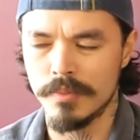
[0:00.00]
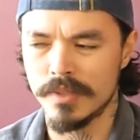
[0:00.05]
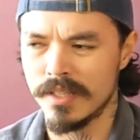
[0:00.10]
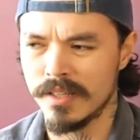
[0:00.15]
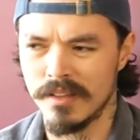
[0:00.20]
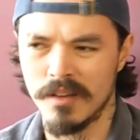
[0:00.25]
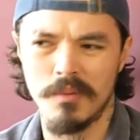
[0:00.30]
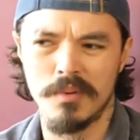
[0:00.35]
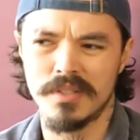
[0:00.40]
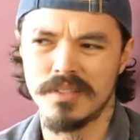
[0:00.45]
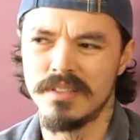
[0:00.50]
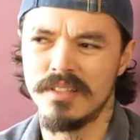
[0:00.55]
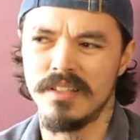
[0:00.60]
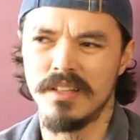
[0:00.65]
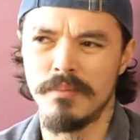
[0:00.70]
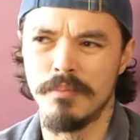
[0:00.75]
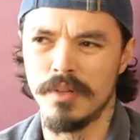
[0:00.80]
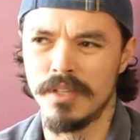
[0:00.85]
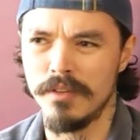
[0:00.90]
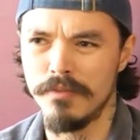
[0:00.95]
But then I was
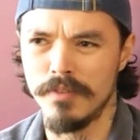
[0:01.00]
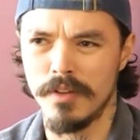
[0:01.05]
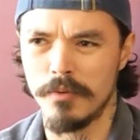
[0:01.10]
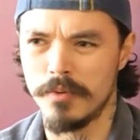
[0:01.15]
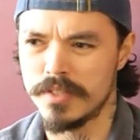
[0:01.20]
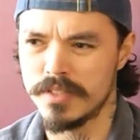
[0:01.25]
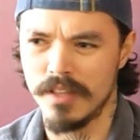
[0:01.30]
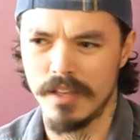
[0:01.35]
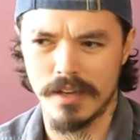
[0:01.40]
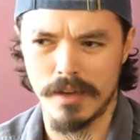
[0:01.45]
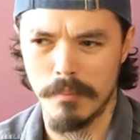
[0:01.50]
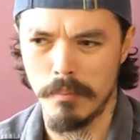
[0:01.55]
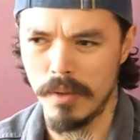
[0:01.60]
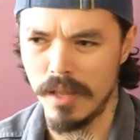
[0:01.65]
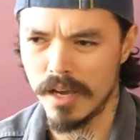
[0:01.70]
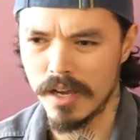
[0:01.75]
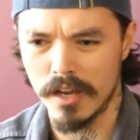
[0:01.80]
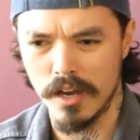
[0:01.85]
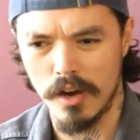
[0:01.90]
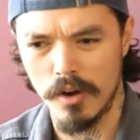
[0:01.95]
thinking, but if there is like a
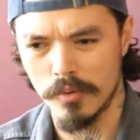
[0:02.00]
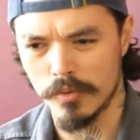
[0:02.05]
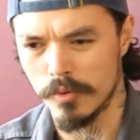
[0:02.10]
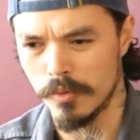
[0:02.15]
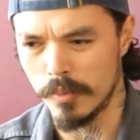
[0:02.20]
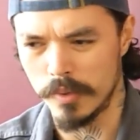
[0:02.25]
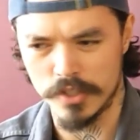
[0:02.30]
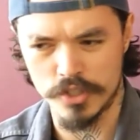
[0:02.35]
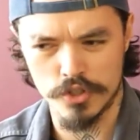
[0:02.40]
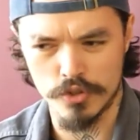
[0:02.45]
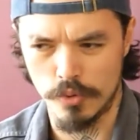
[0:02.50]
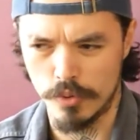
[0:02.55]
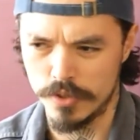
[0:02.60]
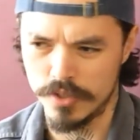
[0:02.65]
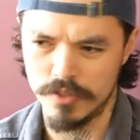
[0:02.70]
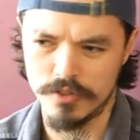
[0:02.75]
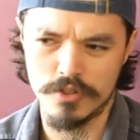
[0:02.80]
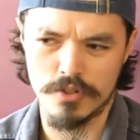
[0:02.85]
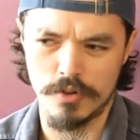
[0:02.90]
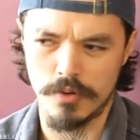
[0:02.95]
blackout or a
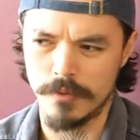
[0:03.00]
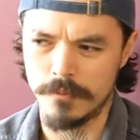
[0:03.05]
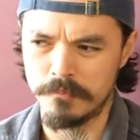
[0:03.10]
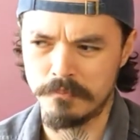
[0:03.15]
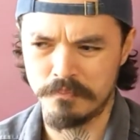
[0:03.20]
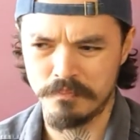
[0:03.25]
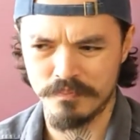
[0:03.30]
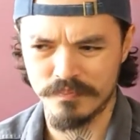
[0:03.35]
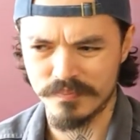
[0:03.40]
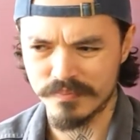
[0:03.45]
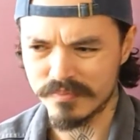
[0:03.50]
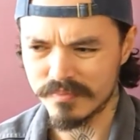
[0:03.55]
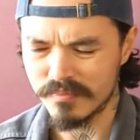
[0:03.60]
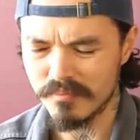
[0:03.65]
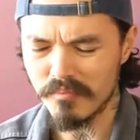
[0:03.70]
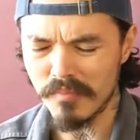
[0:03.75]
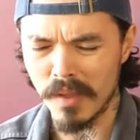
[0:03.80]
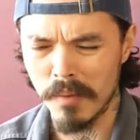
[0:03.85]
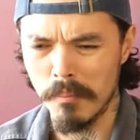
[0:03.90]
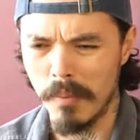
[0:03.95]
shortage or
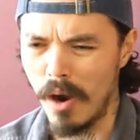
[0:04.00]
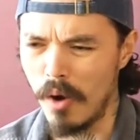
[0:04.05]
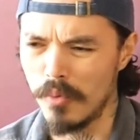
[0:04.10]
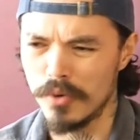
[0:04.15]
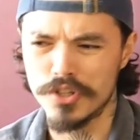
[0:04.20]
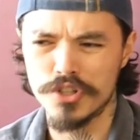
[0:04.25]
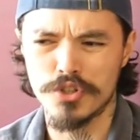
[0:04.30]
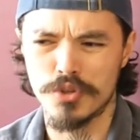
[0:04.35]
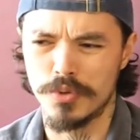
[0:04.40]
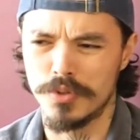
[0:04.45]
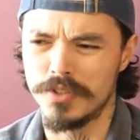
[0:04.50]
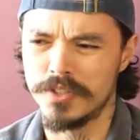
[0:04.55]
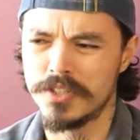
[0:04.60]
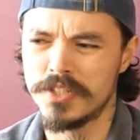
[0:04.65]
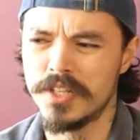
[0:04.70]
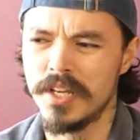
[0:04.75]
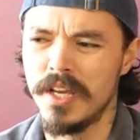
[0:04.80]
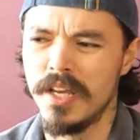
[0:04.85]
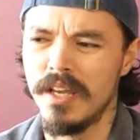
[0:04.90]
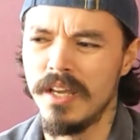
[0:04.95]
power
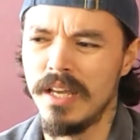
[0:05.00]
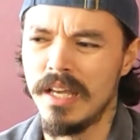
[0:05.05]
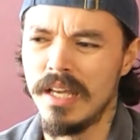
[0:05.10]
shortage,